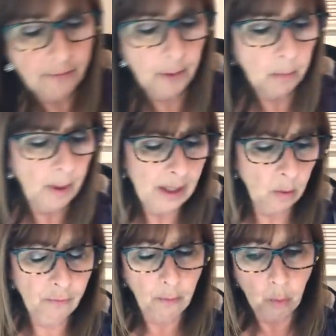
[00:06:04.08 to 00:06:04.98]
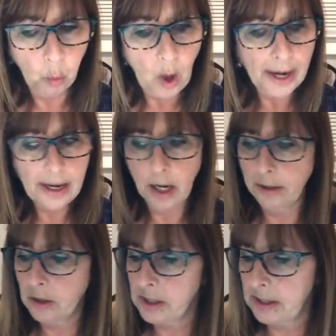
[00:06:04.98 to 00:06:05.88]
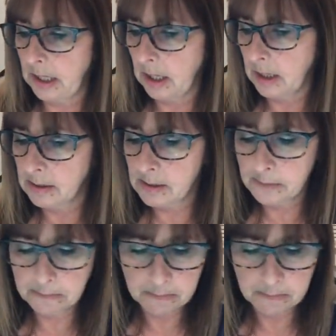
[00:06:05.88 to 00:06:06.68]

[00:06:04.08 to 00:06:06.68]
And from what, from what I understand,